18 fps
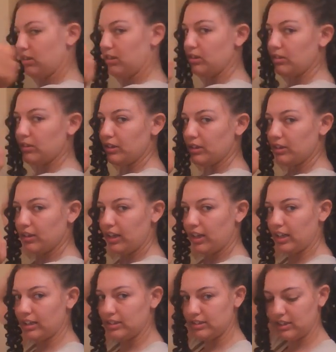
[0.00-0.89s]
all your
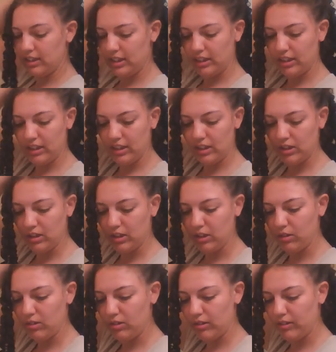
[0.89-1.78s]
cascading
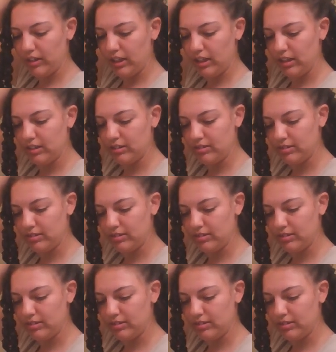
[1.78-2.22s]
glory.